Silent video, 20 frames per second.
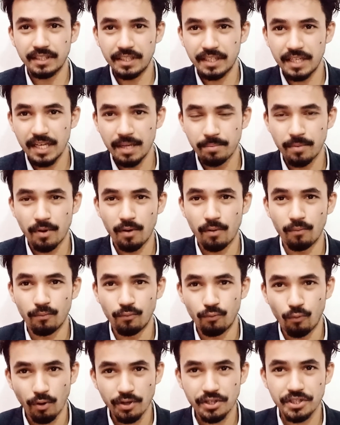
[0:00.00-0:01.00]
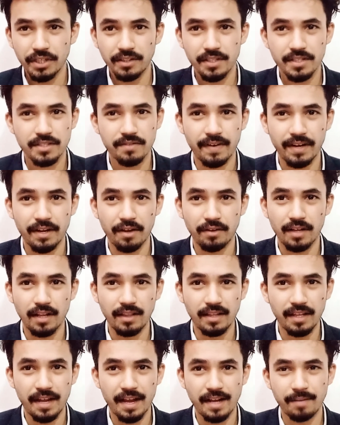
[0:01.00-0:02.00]
Keep watching this video till
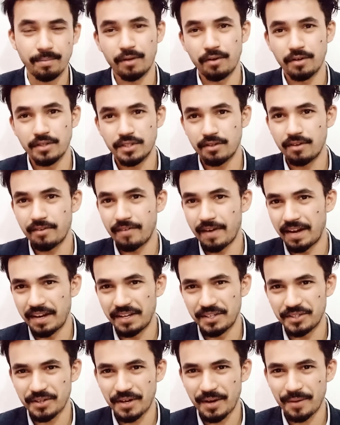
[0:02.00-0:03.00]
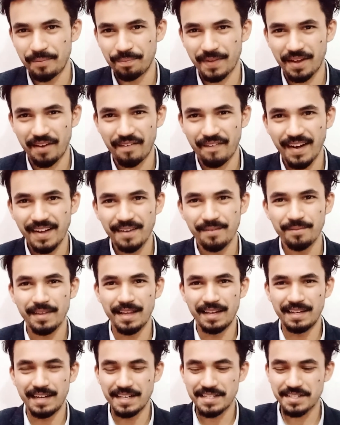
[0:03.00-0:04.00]
the end because you'll really enjoy. All right,
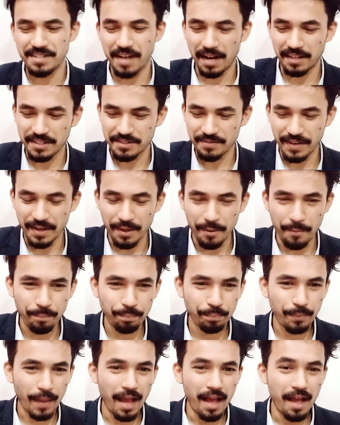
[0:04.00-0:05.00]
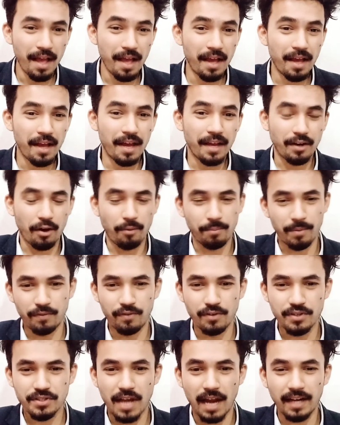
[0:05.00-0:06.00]
let's start this video. Now,
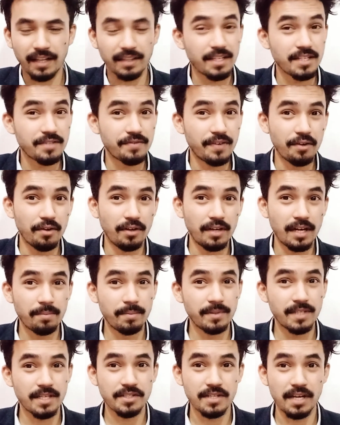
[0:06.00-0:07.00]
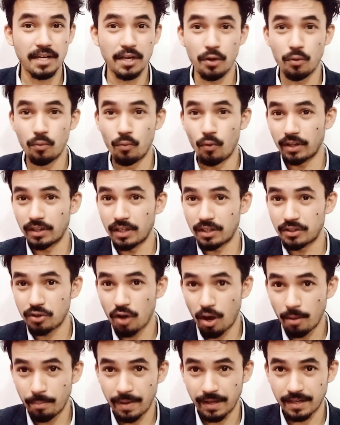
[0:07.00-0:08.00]
before starting this video, let me just tell you what are the
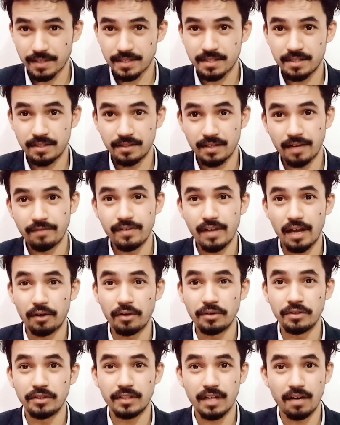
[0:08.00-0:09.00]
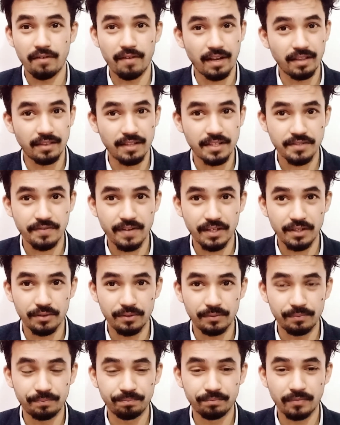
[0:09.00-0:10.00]
topics that we are going to cover in this video.